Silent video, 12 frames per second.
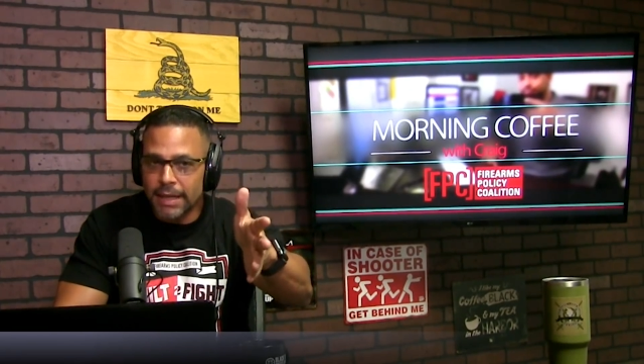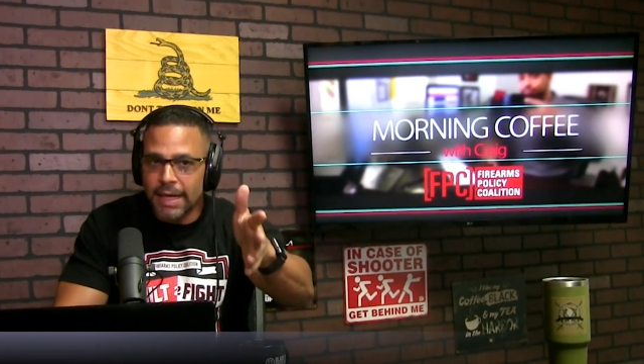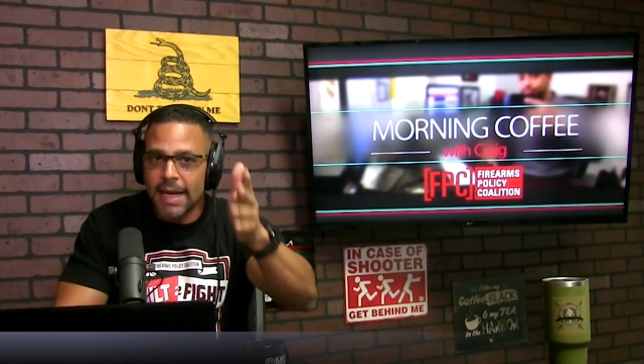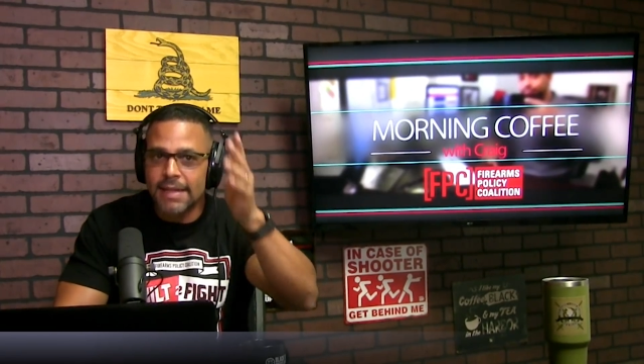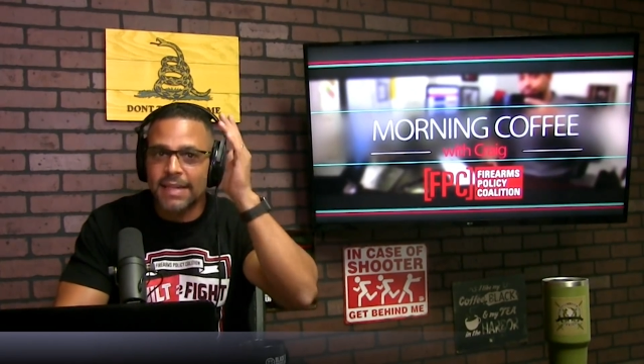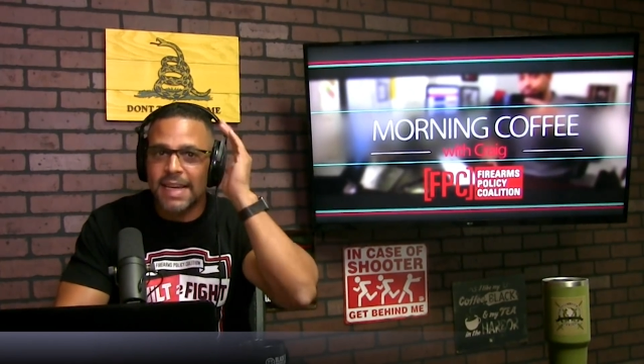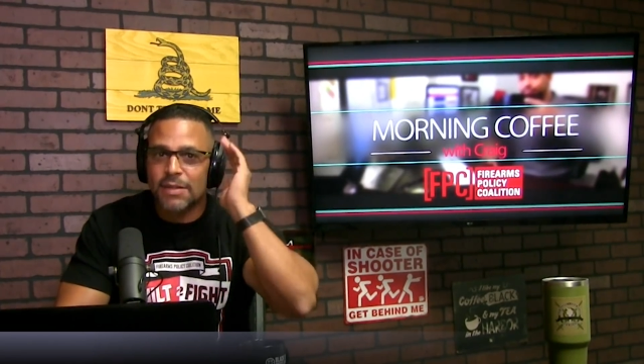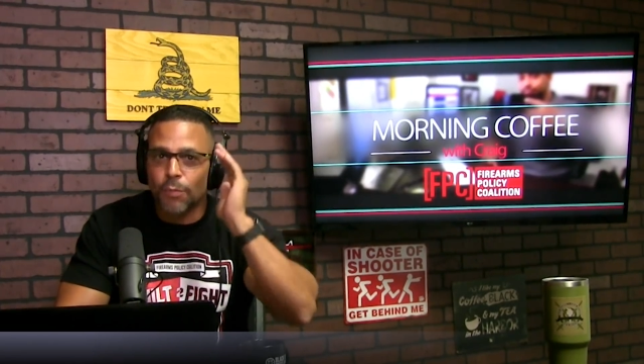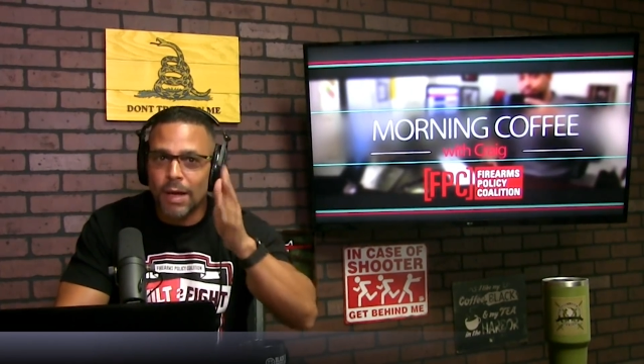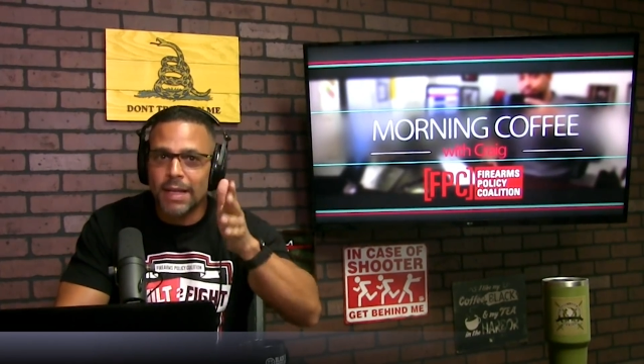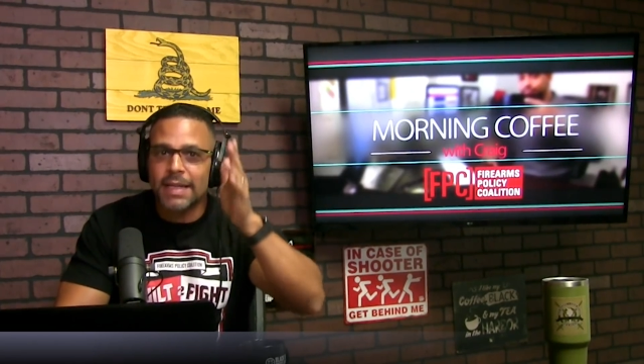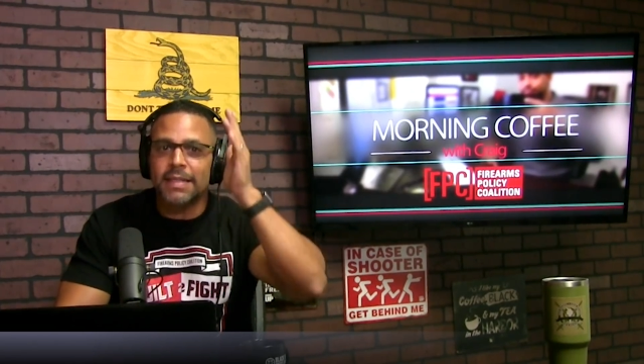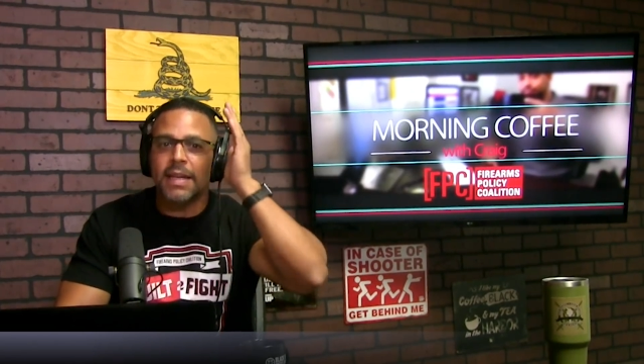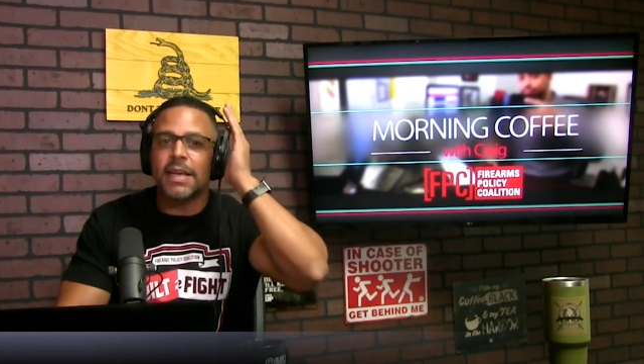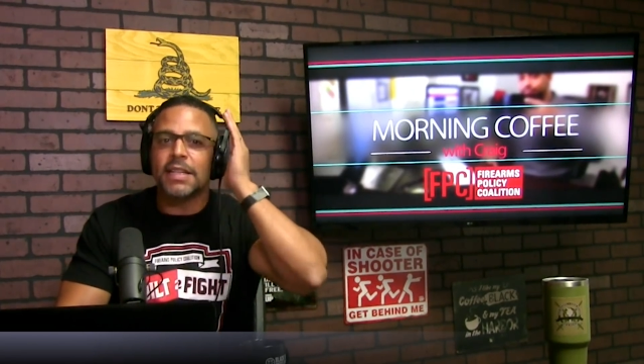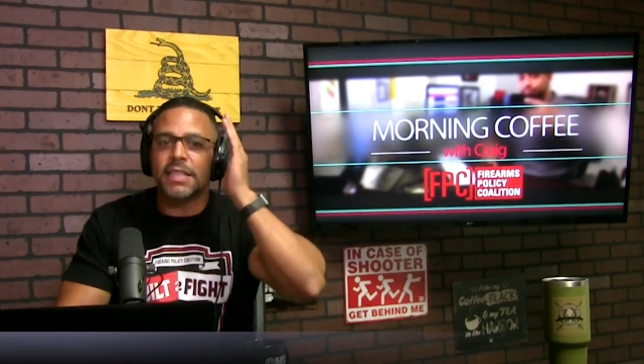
podcast, as well